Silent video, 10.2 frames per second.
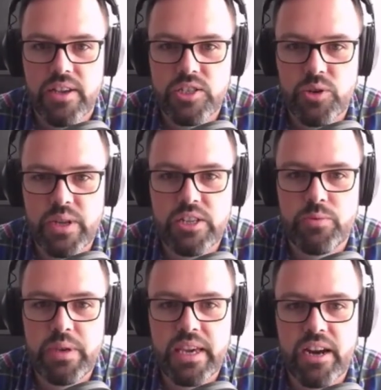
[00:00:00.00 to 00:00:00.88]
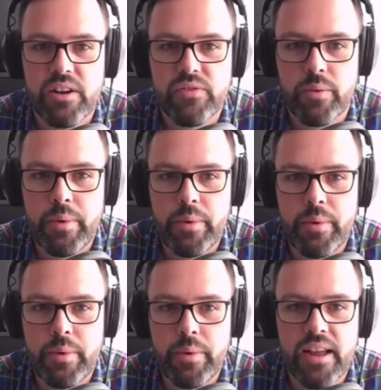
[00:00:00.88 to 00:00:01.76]
So we need to be careful about
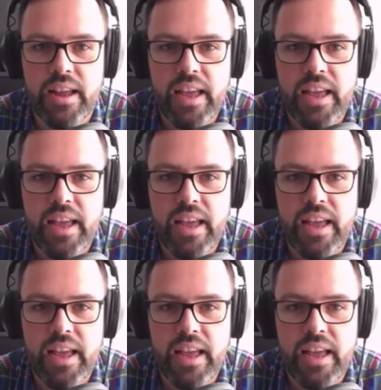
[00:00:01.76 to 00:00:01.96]
that.